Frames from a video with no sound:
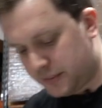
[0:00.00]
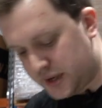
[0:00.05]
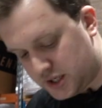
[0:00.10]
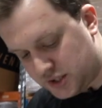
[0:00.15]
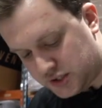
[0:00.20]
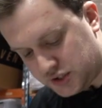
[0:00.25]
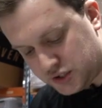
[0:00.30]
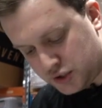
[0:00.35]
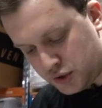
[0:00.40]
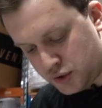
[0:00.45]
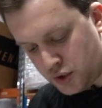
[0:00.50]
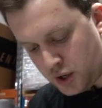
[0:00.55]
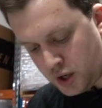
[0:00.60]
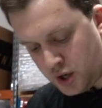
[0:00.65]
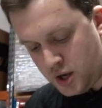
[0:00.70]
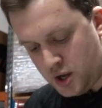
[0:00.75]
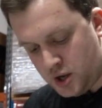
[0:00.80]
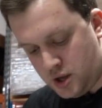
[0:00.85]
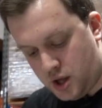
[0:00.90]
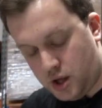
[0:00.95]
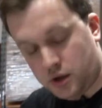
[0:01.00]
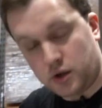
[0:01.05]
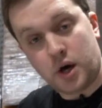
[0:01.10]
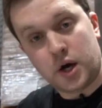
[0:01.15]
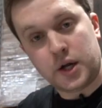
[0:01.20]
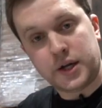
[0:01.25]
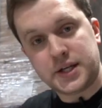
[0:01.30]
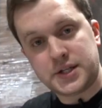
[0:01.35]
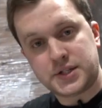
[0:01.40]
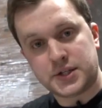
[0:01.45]
makes the scooter a
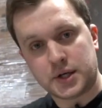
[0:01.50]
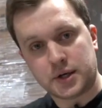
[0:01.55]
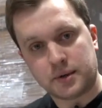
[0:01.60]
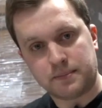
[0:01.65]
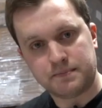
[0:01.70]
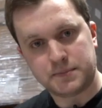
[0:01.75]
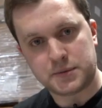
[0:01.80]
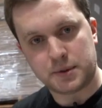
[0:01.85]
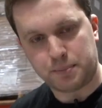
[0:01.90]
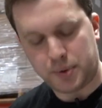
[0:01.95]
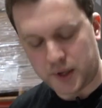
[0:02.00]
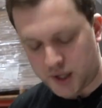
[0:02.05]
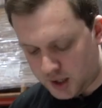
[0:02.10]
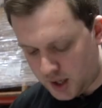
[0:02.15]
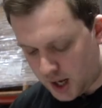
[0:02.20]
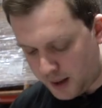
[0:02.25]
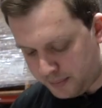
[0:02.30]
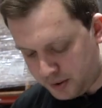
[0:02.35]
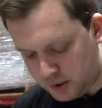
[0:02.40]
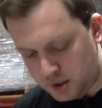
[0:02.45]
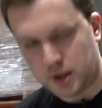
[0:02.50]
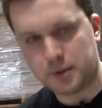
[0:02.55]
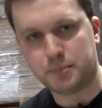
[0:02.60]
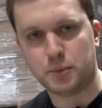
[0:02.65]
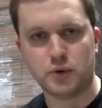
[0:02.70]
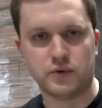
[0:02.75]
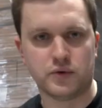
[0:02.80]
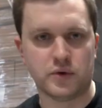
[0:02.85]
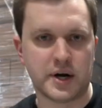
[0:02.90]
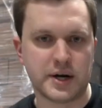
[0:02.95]
lot easier to pick up and
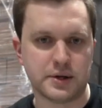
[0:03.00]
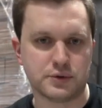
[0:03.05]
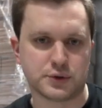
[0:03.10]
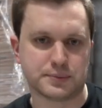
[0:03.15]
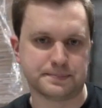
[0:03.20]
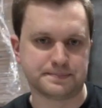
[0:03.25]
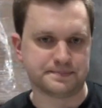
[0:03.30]
move around.